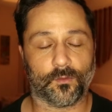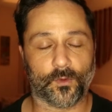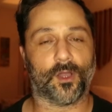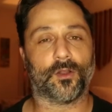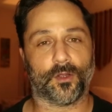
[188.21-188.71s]

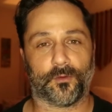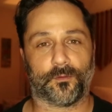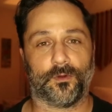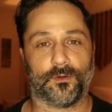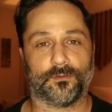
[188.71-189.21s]
we all go
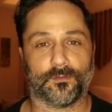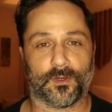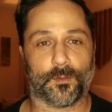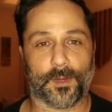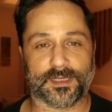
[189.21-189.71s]
through
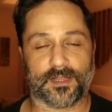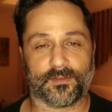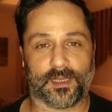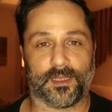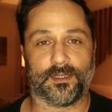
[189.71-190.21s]
when we're about to have
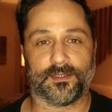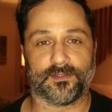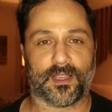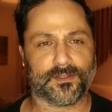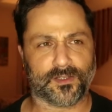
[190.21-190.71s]
a kid,
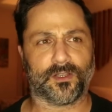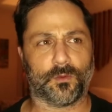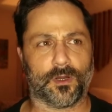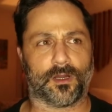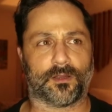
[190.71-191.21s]
is how's this going to
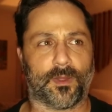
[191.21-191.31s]
work?